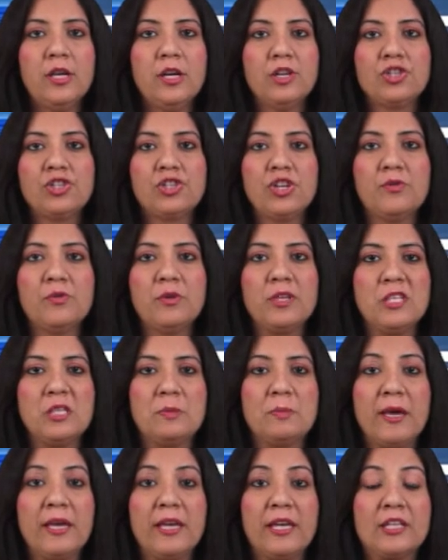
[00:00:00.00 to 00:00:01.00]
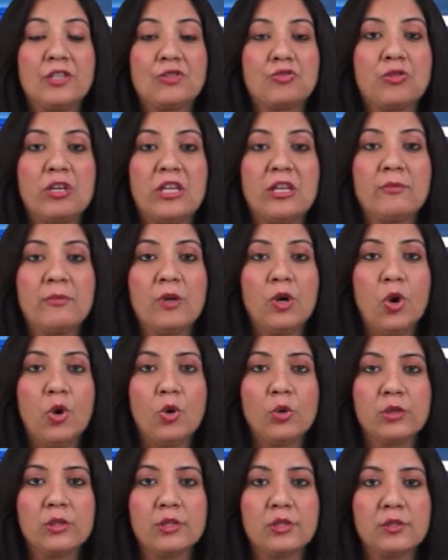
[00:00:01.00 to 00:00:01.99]
Many killed in Bangladesh
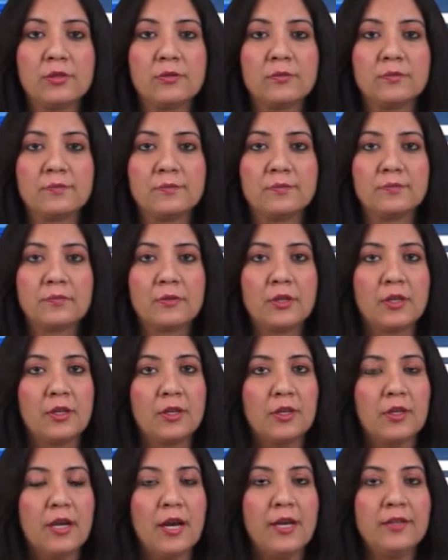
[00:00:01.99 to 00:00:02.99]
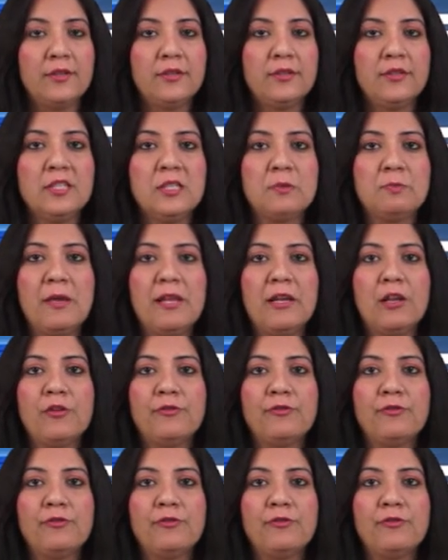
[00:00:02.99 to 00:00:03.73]
as cold wave sweeps through.